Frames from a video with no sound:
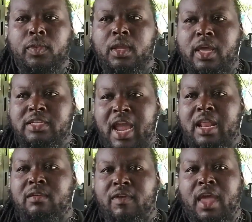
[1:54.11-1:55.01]
is
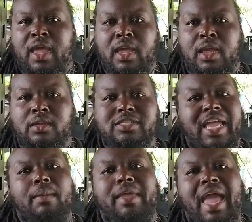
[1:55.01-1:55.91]
kind of a
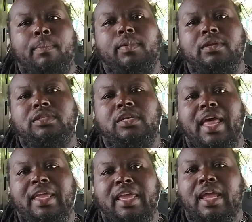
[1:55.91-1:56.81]
stopgap until
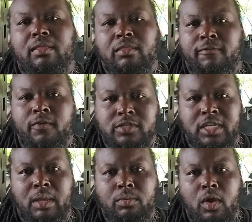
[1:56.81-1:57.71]
I get the full
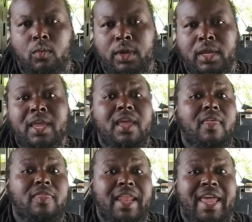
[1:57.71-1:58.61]
setup going
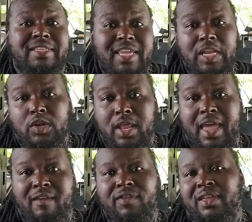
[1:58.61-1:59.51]
that I intend on
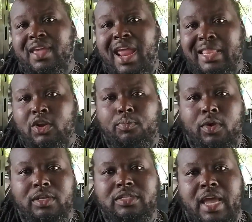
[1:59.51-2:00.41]
having at a later
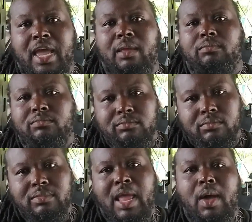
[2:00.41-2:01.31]
point in time.
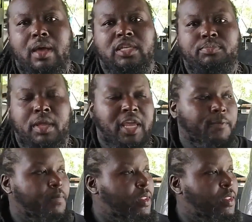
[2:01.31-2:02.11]
Now I'll explain.